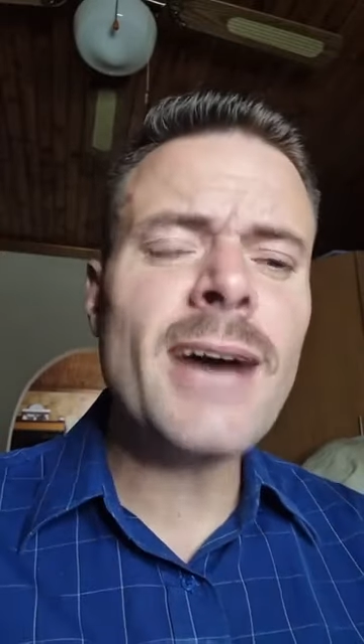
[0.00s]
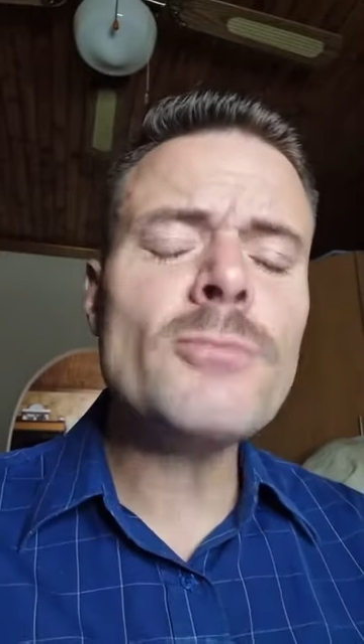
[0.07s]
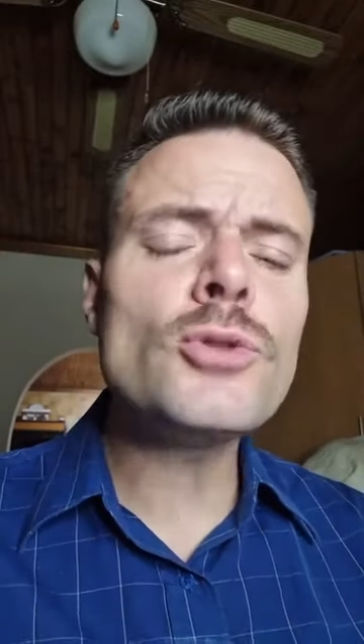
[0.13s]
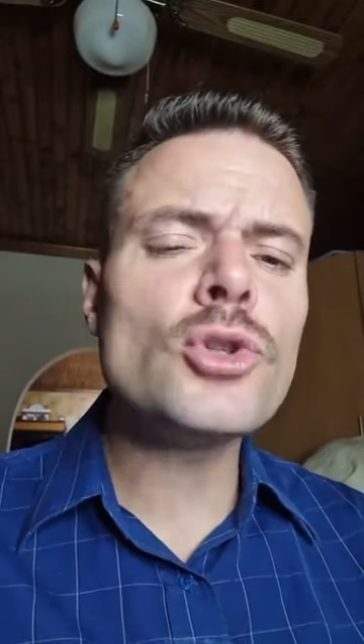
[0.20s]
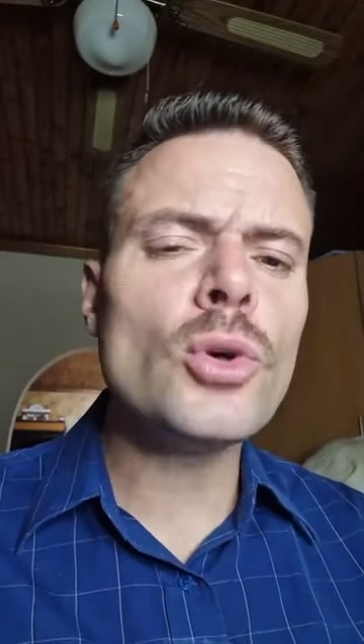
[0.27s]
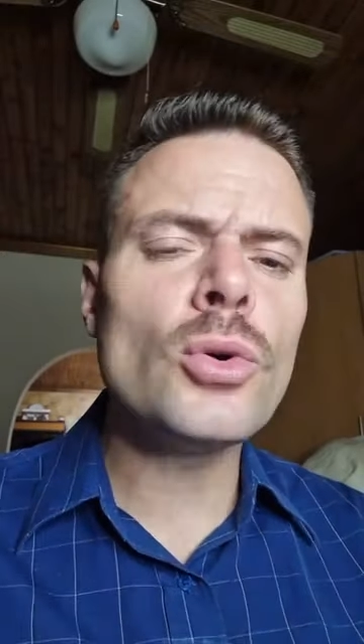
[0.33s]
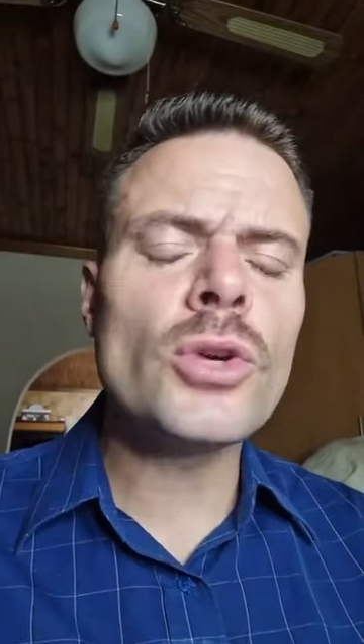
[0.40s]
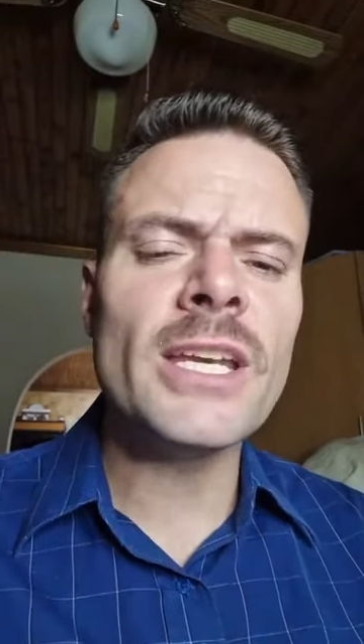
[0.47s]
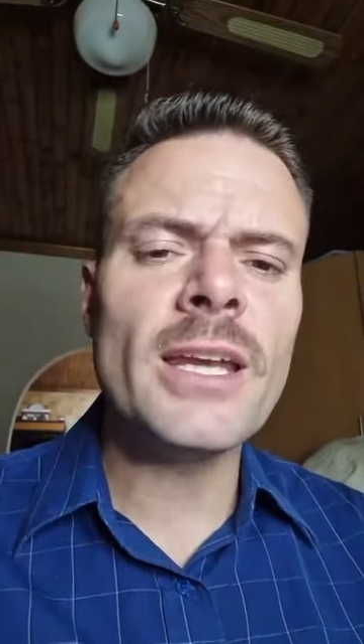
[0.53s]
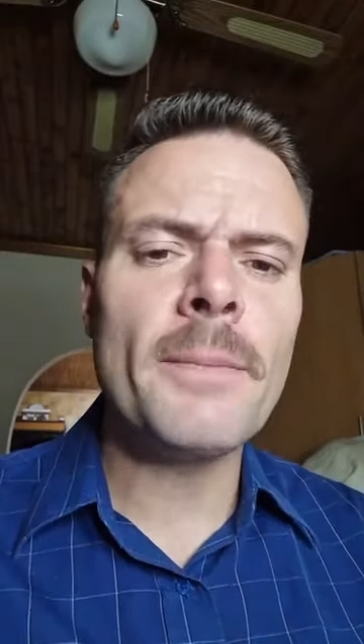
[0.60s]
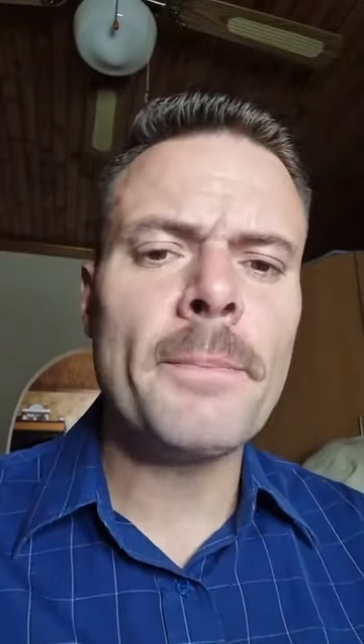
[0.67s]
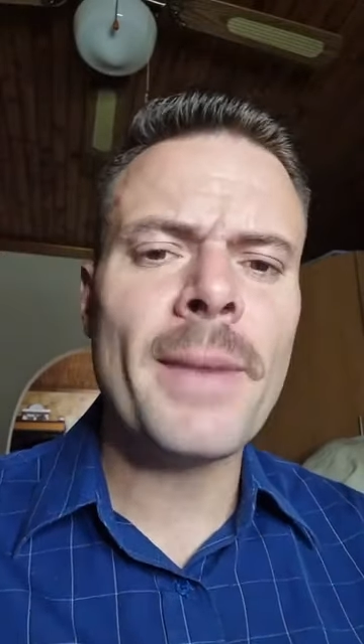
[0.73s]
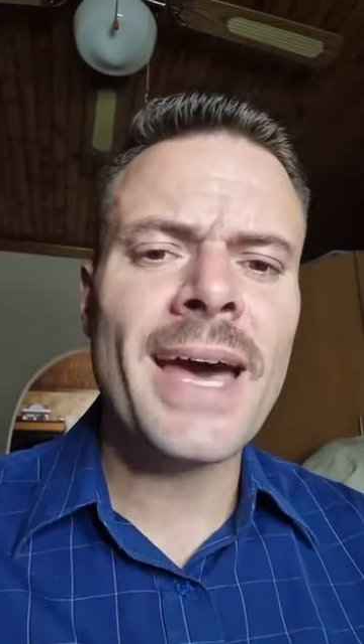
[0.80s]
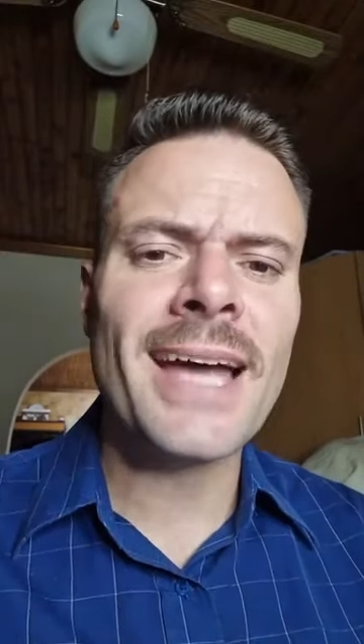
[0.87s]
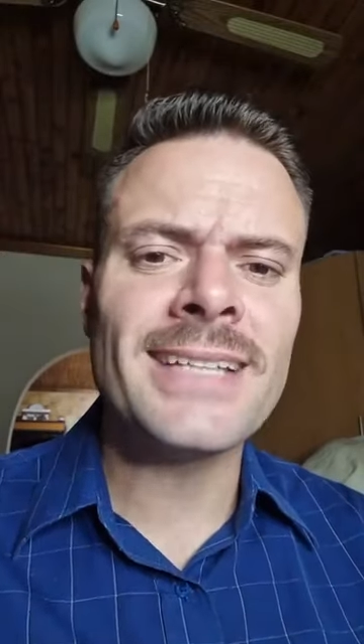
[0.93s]
I'm talking
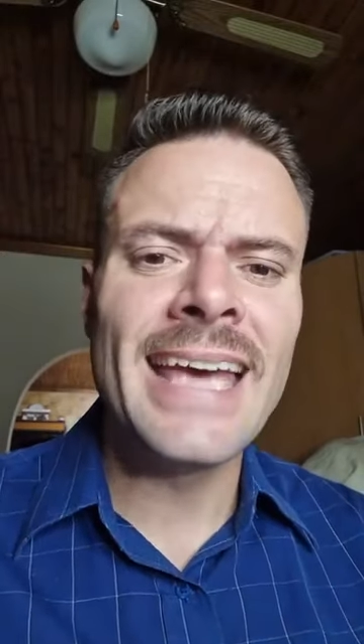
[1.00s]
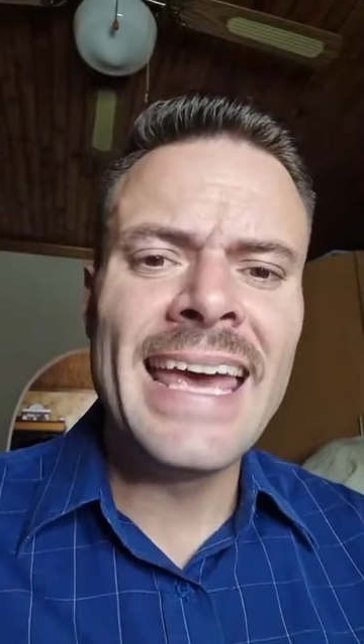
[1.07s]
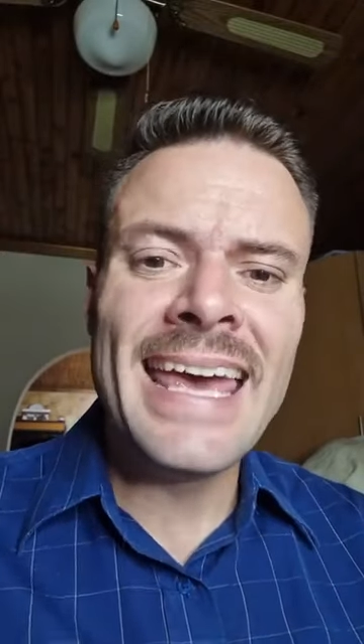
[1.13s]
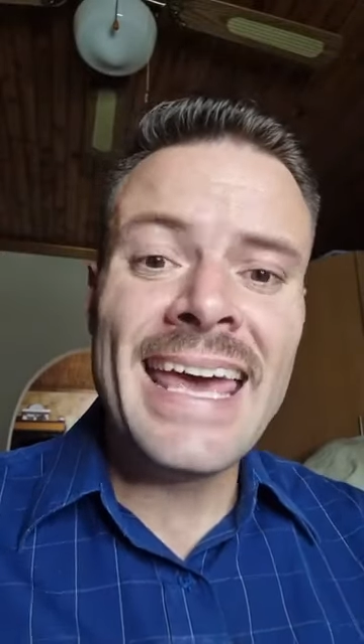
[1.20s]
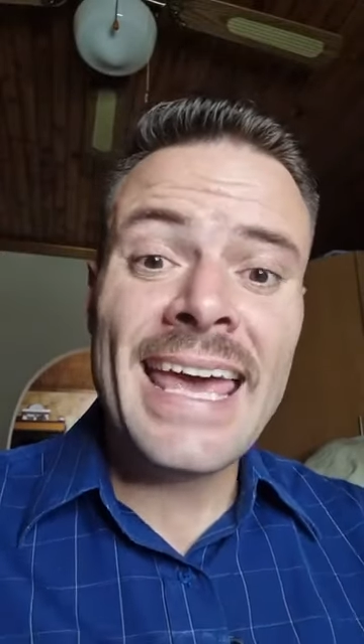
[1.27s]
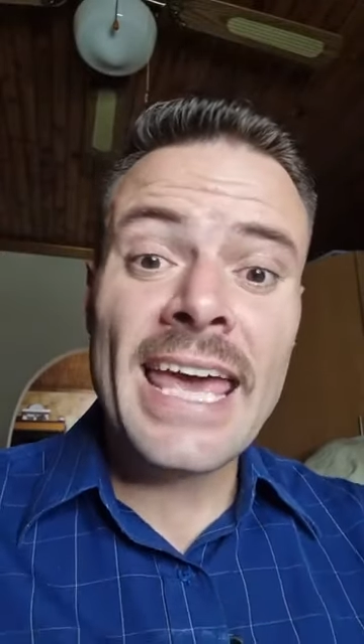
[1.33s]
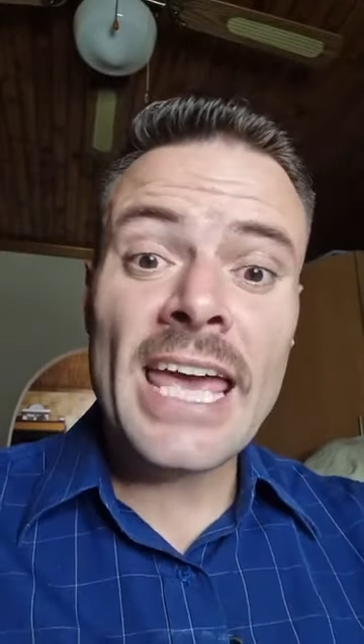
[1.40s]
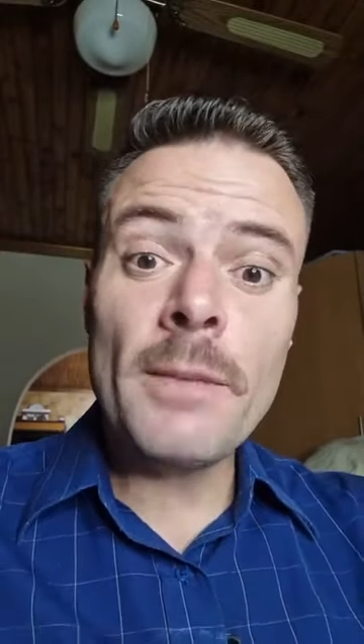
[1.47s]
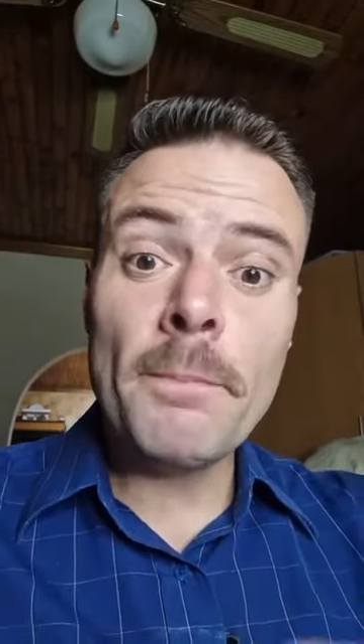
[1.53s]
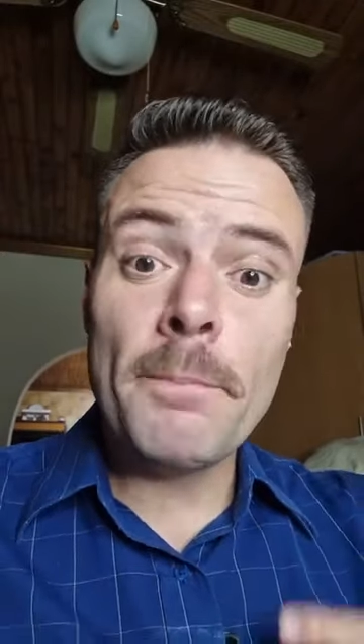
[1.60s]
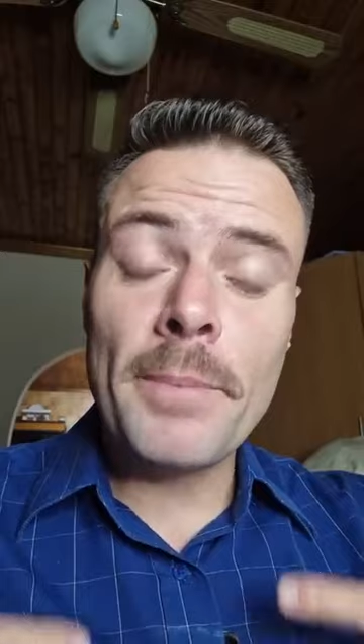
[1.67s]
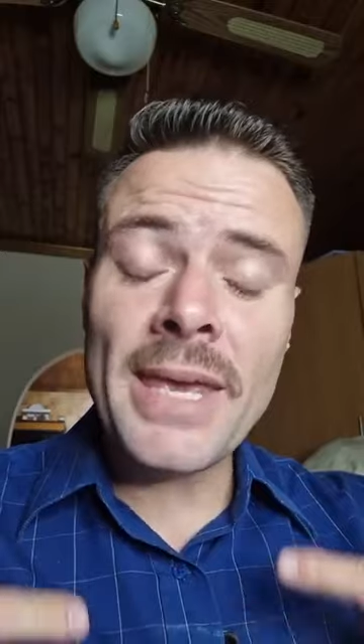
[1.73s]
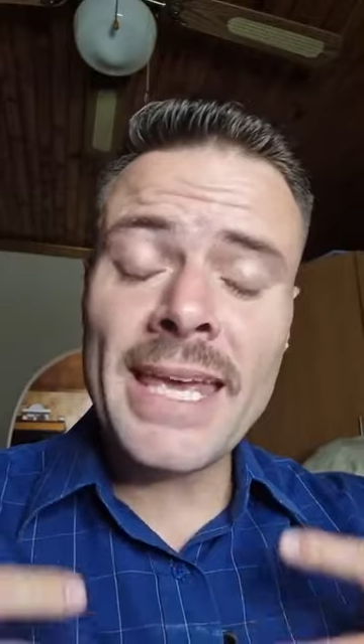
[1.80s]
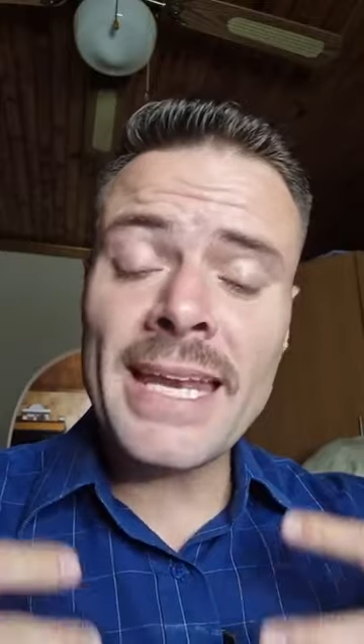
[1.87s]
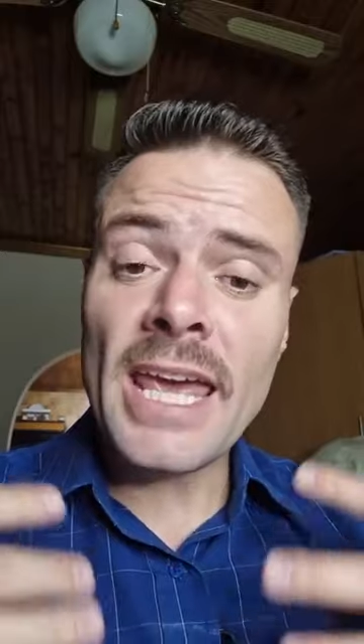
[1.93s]
about
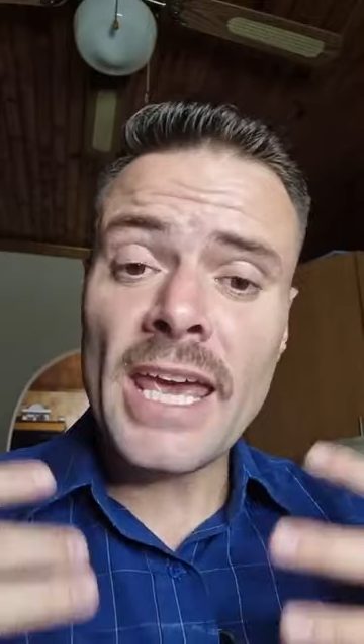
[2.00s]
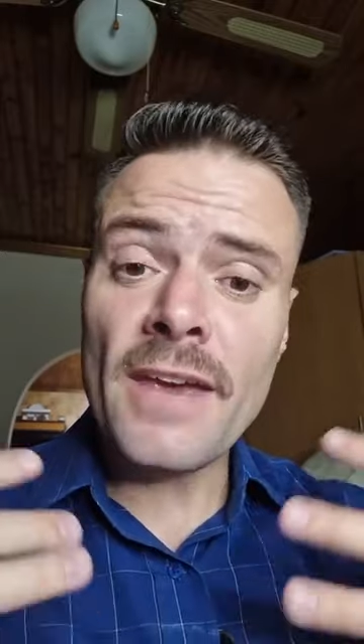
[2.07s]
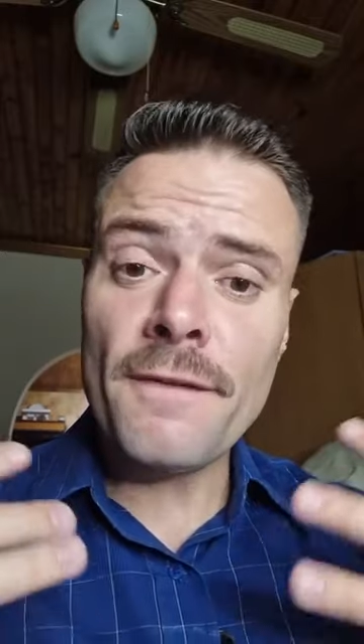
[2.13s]
in being